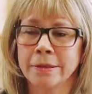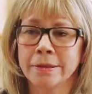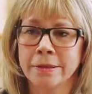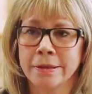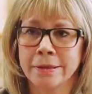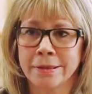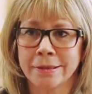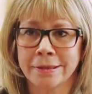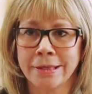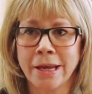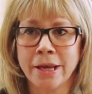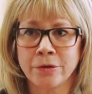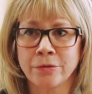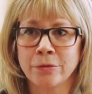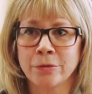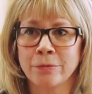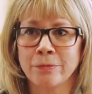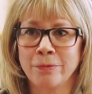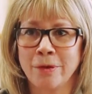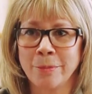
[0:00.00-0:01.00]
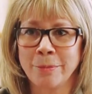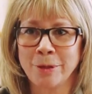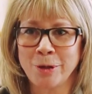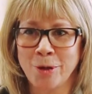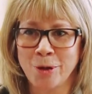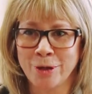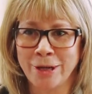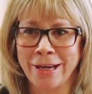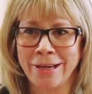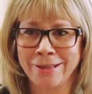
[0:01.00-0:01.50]
Does a standard family
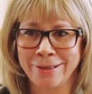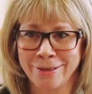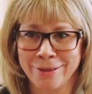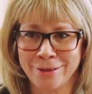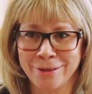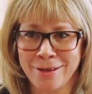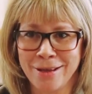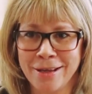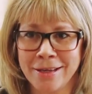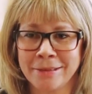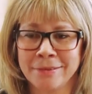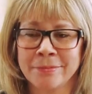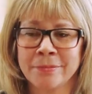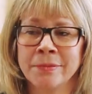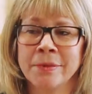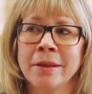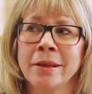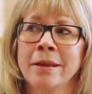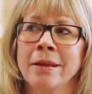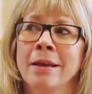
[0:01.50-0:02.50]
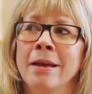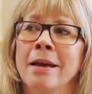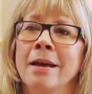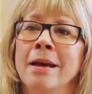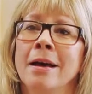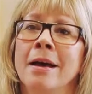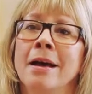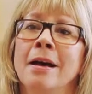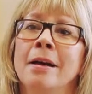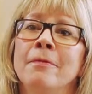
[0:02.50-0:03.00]
law case look like?
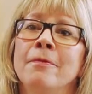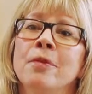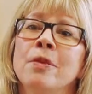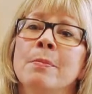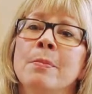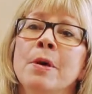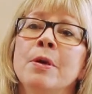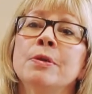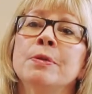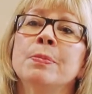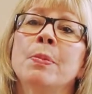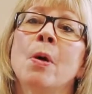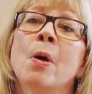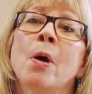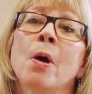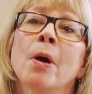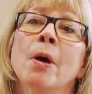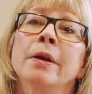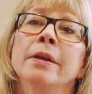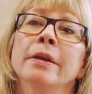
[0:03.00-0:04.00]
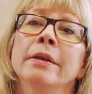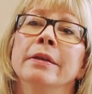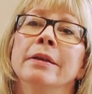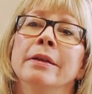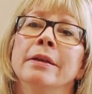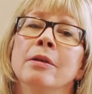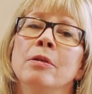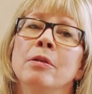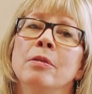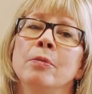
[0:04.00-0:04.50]
For the most part,
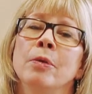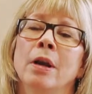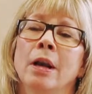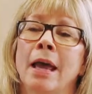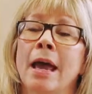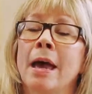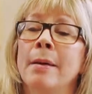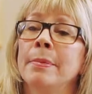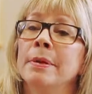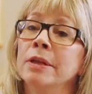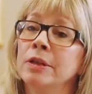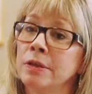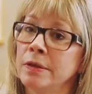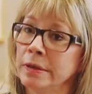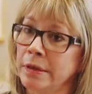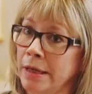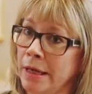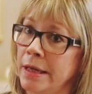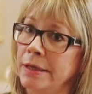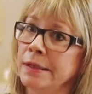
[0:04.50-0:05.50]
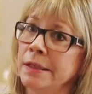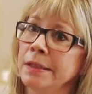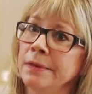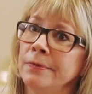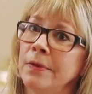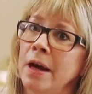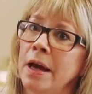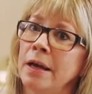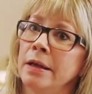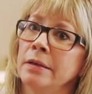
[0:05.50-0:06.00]
what will happen is the case is
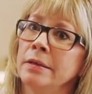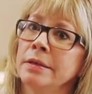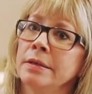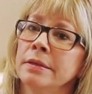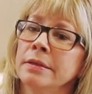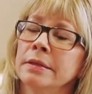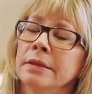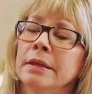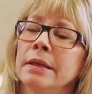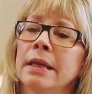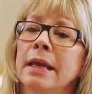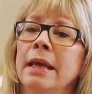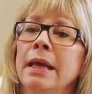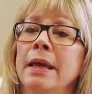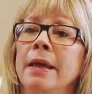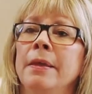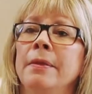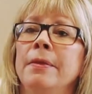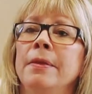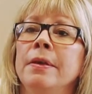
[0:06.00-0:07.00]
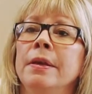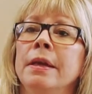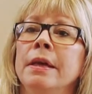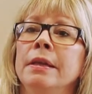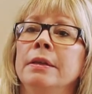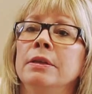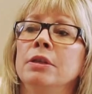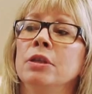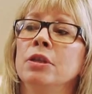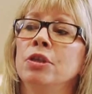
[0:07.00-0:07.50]
filed, and
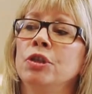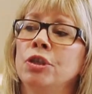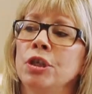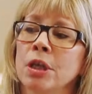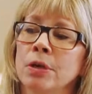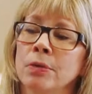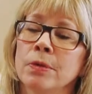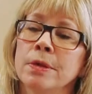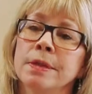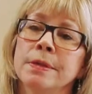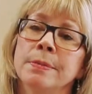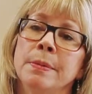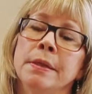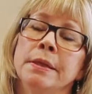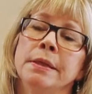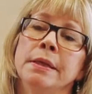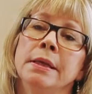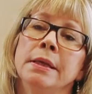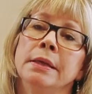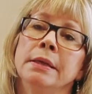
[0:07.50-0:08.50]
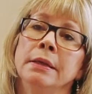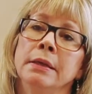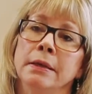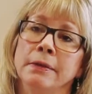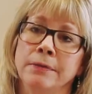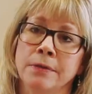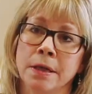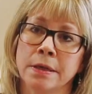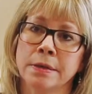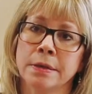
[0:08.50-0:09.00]
then generally speaking,
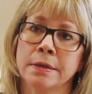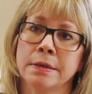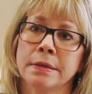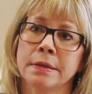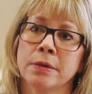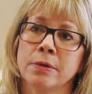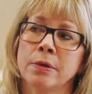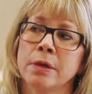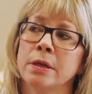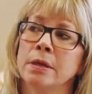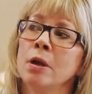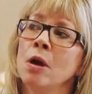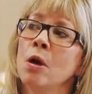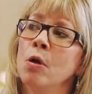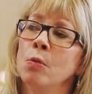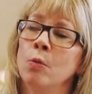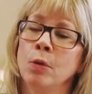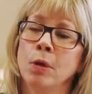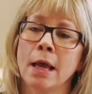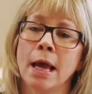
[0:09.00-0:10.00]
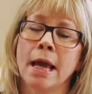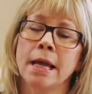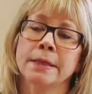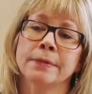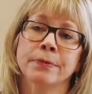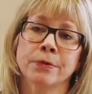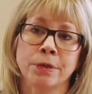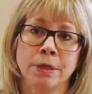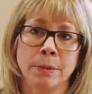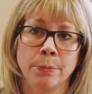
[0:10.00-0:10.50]
if necessary, we'll
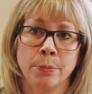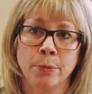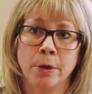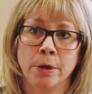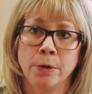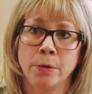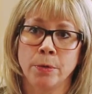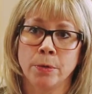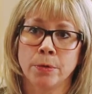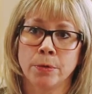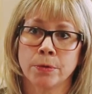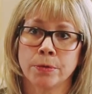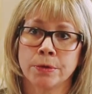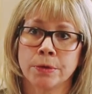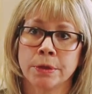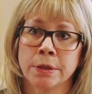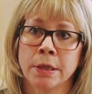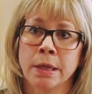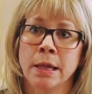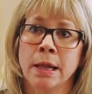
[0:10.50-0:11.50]
ask for temporary orders.